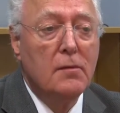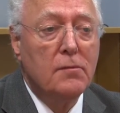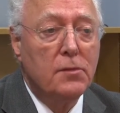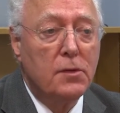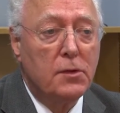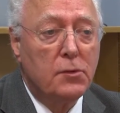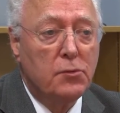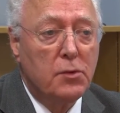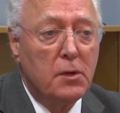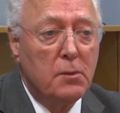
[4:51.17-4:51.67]
for
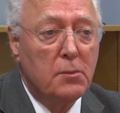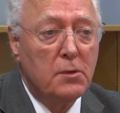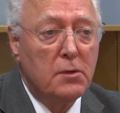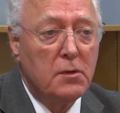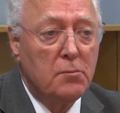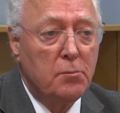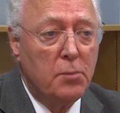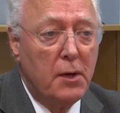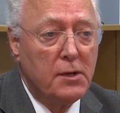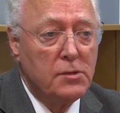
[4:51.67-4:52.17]
the treatment
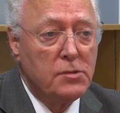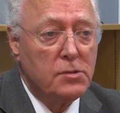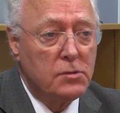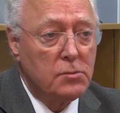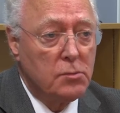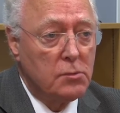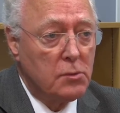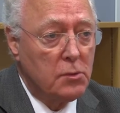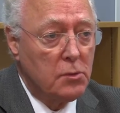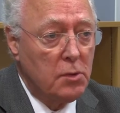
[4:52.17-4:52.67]
of
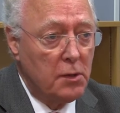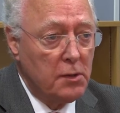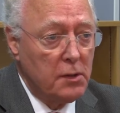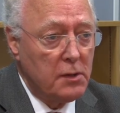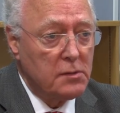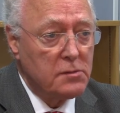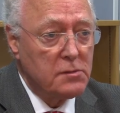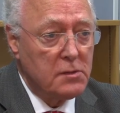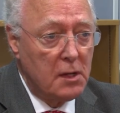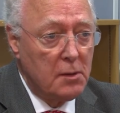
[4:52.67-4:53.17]
patients with chronic
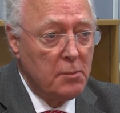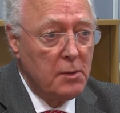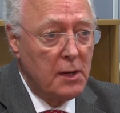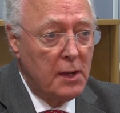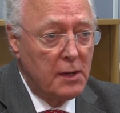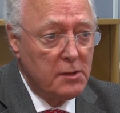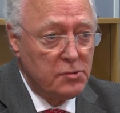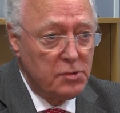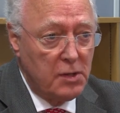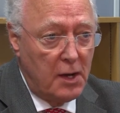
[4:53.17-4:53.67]
stable
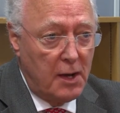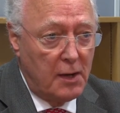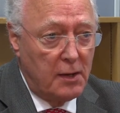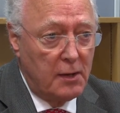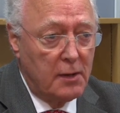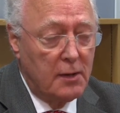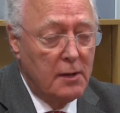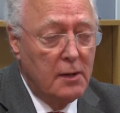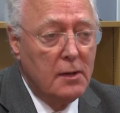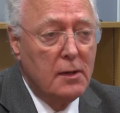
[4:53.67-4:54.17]

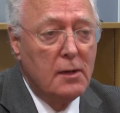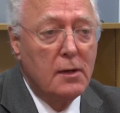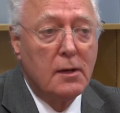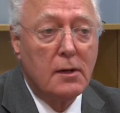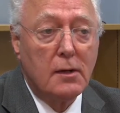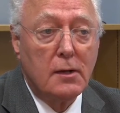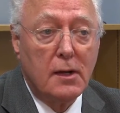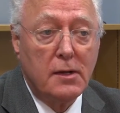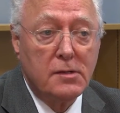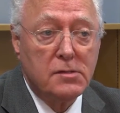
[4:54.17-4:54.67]
angina
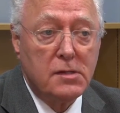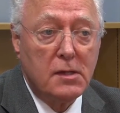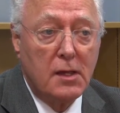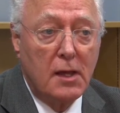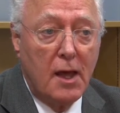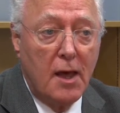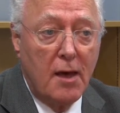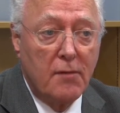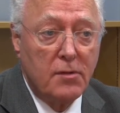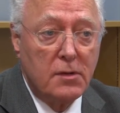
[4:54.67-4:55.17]
unless
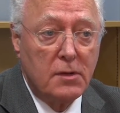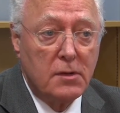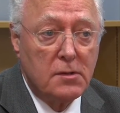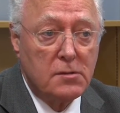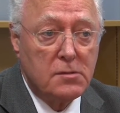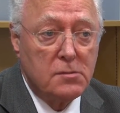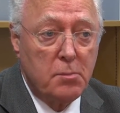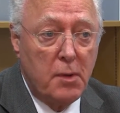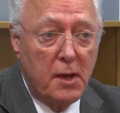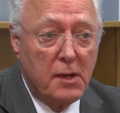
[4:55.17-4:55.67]
the
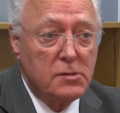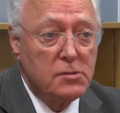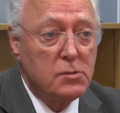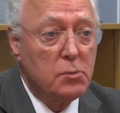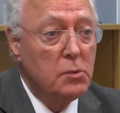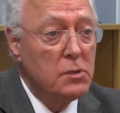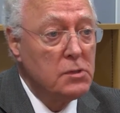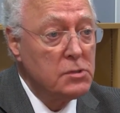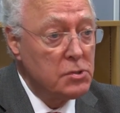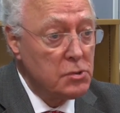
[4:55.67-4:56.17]
evidence base
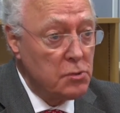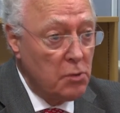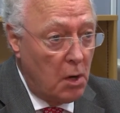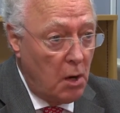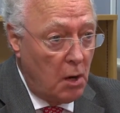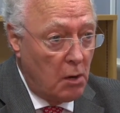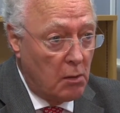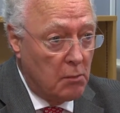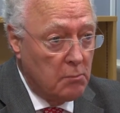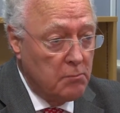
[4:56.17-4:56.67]
were strong.